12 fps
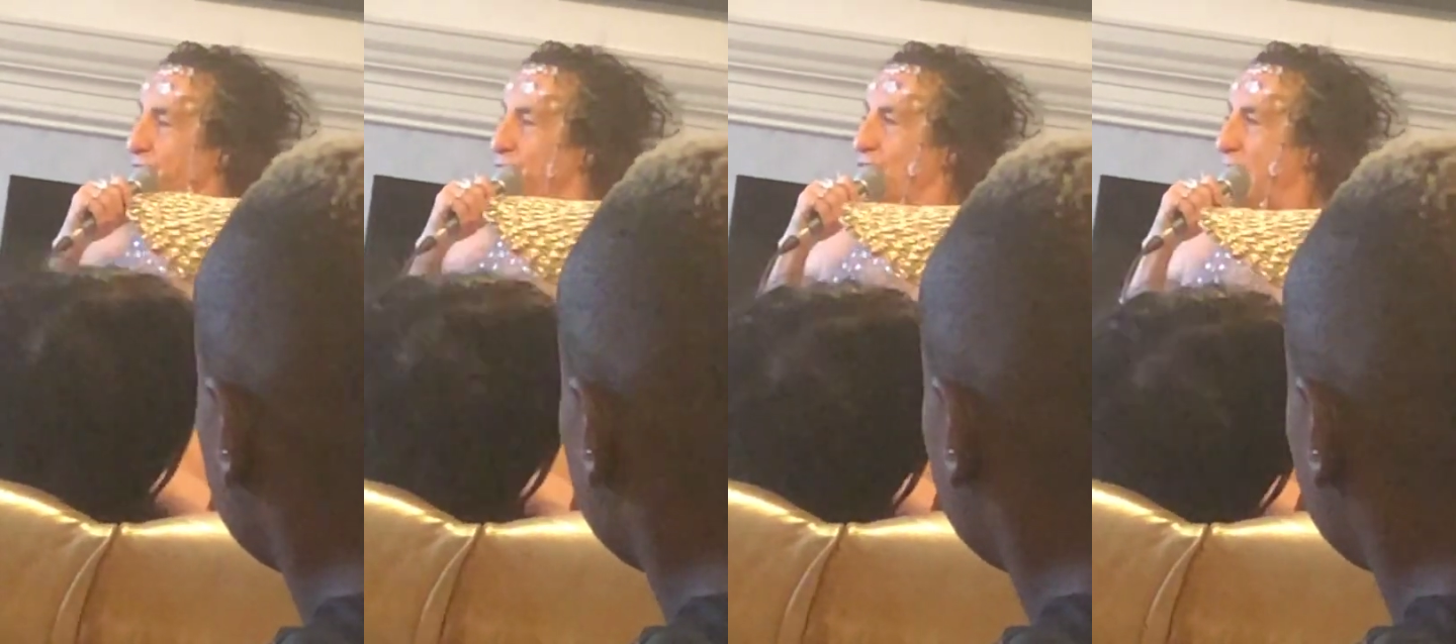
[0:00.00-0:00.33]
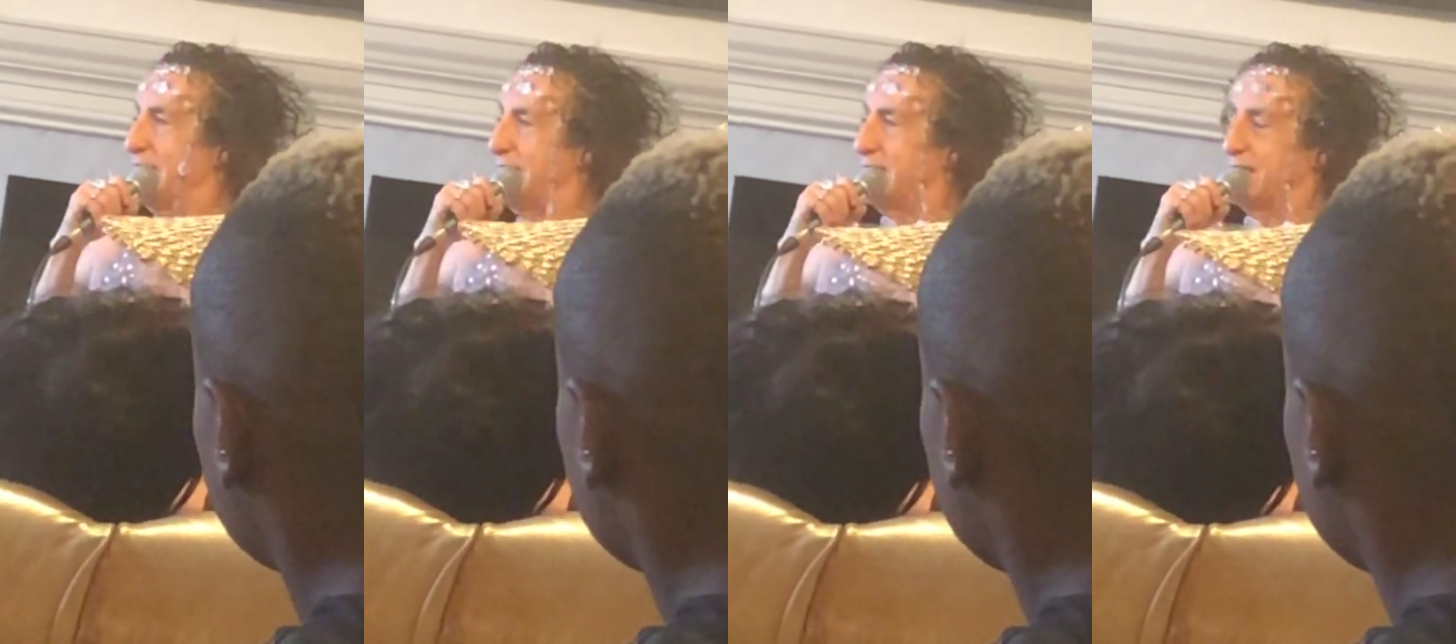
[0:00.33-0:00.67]
for the
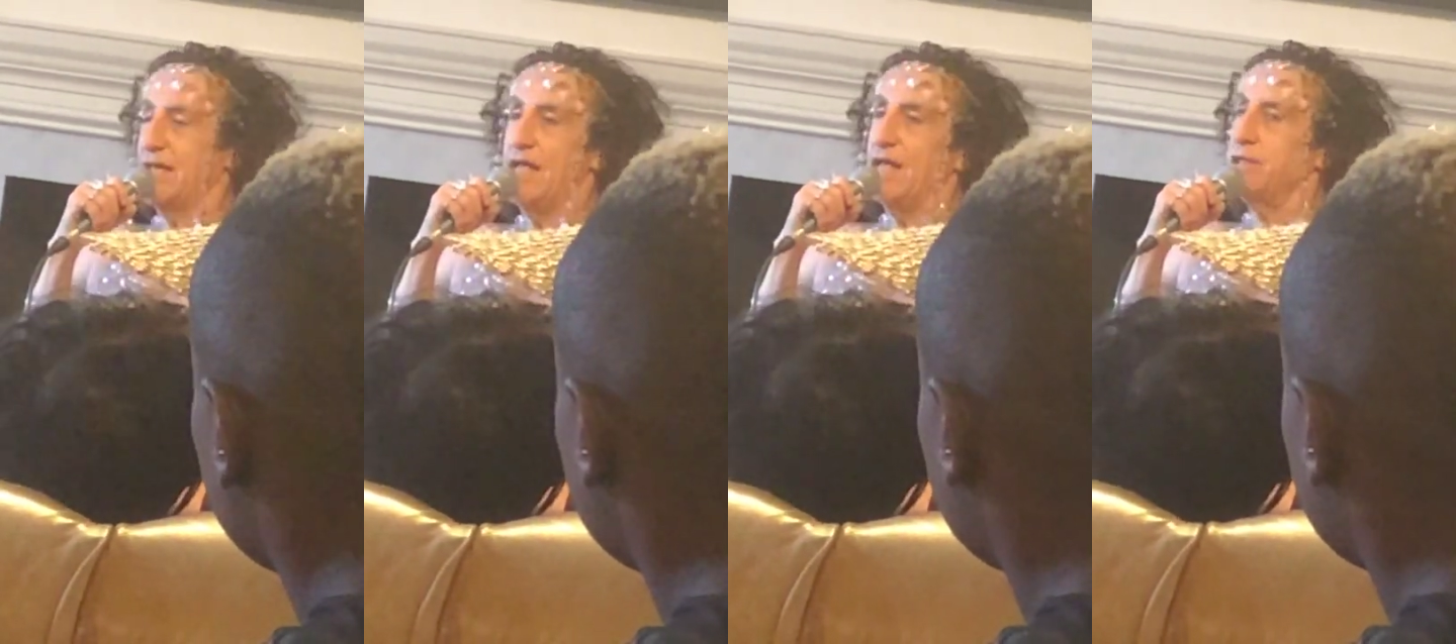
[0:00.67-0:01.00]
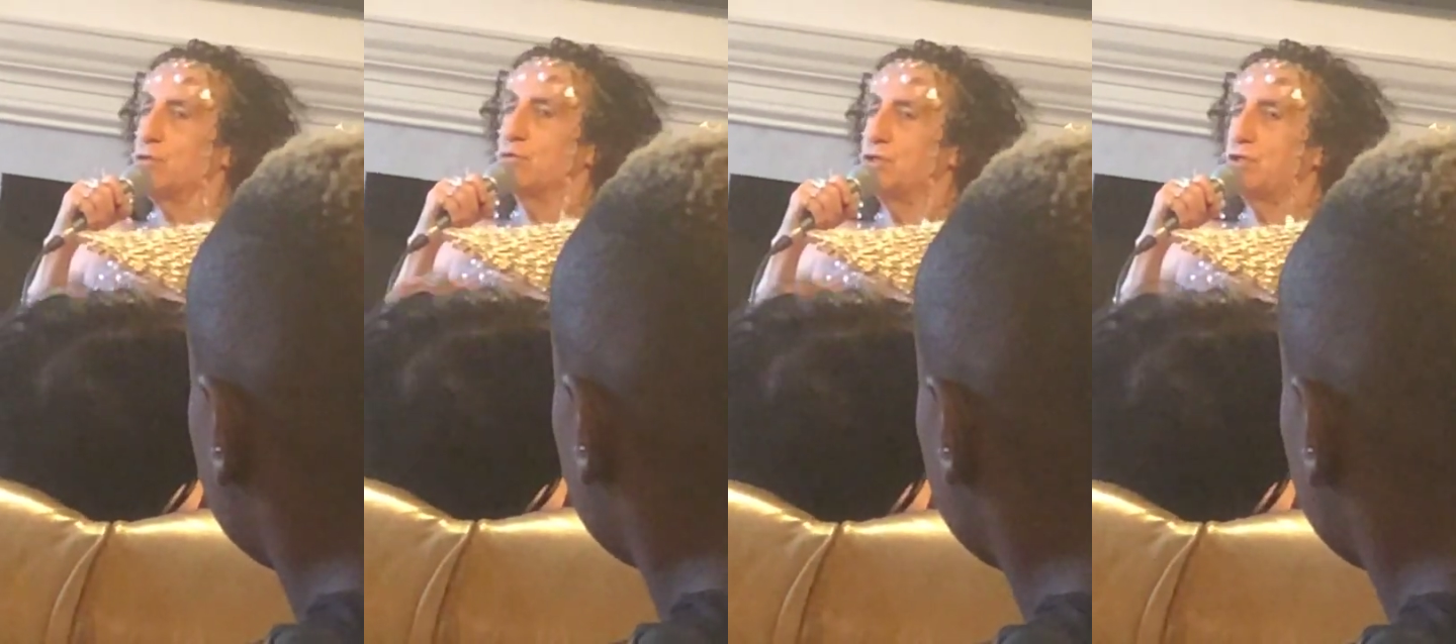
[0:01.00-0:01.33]
rent.
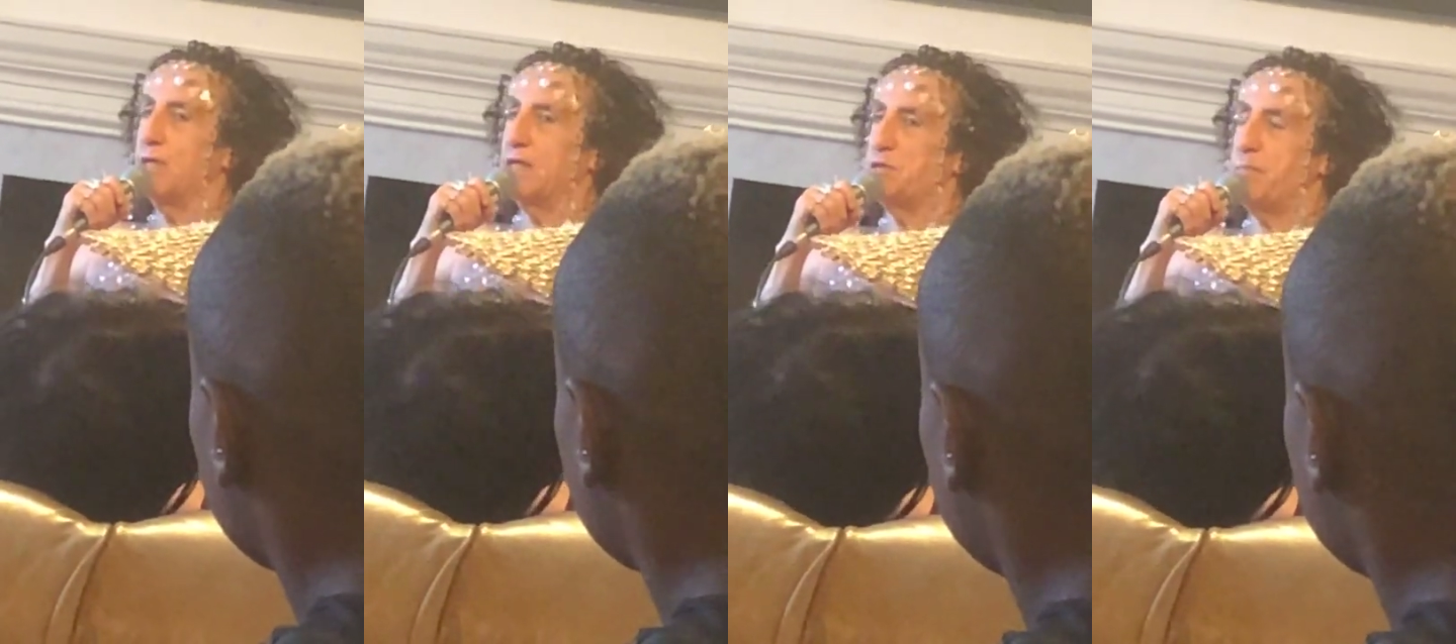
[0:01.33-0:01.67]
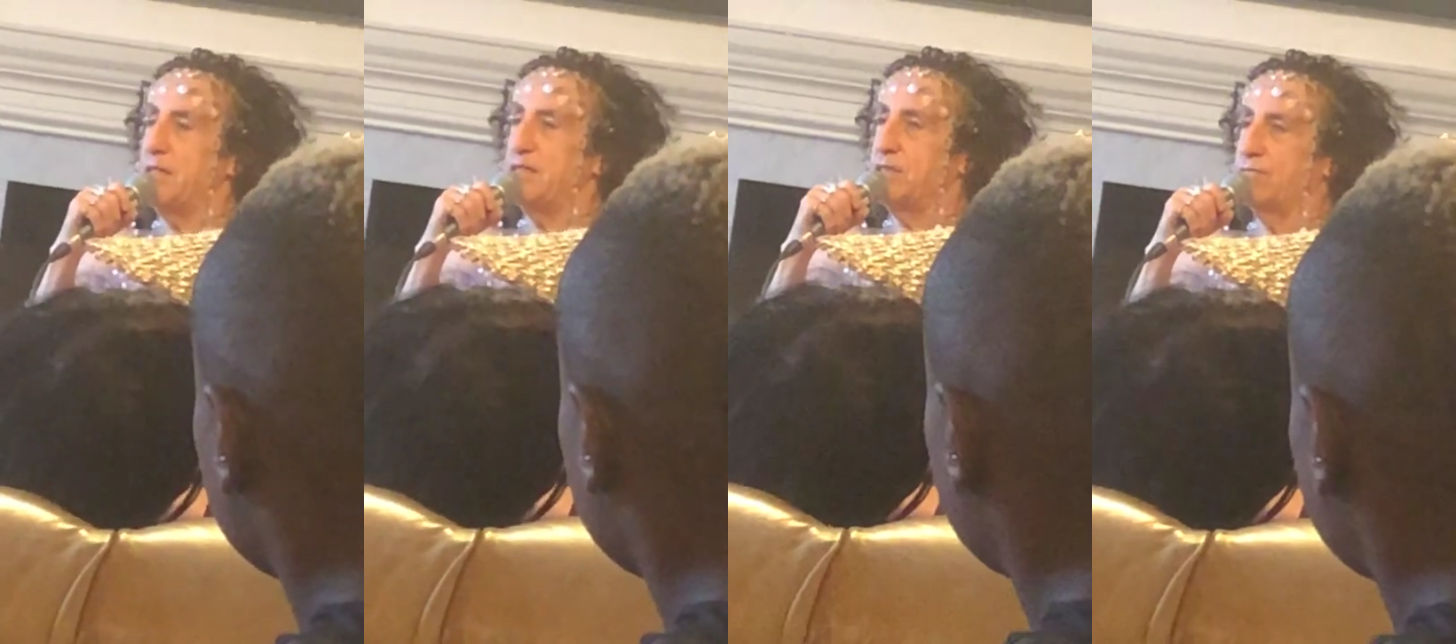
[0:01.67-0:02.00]
It's all too
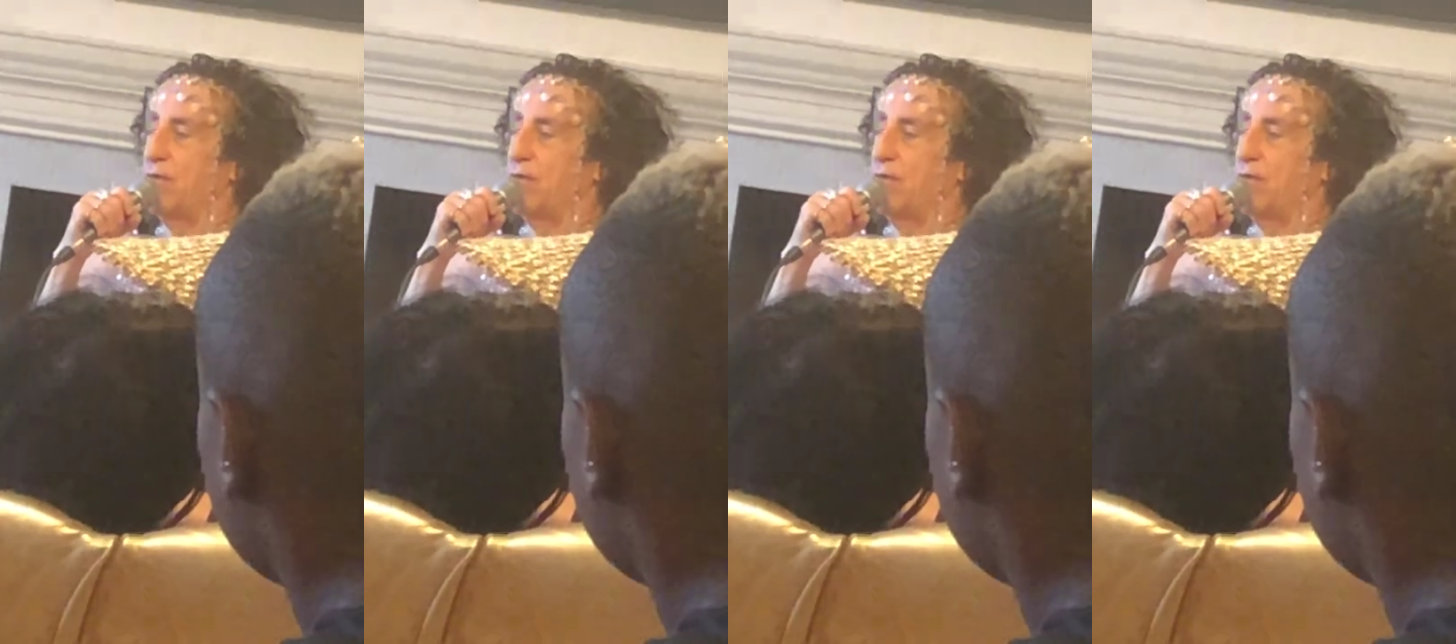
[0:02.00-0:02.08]
expensive.